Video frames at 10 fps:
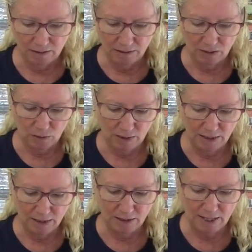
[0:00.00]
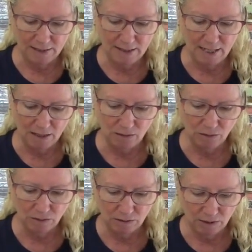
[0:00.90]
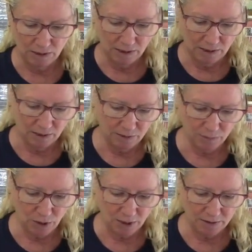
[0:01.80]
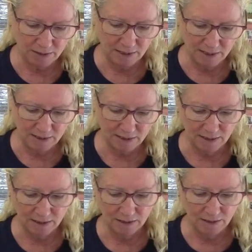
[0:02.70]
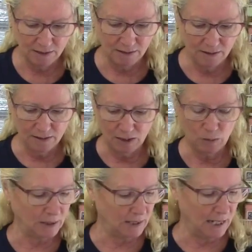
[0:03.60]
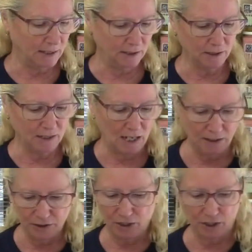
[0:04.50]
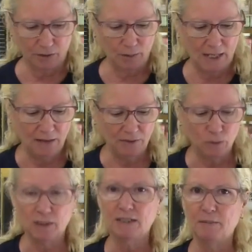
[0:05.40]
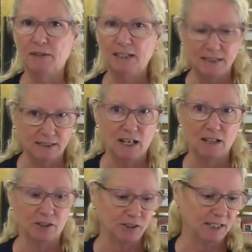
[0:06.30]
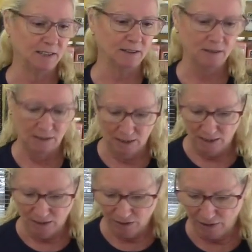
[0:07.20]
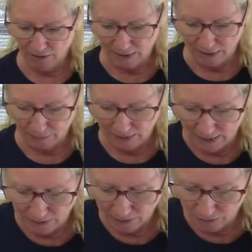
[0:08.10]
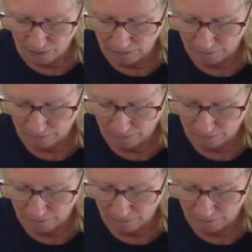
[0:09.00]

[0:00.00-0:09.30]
This one here. And now, you know, I've brought these spectacular colors over. We have to work some of these colors in. So here I've got some yellow.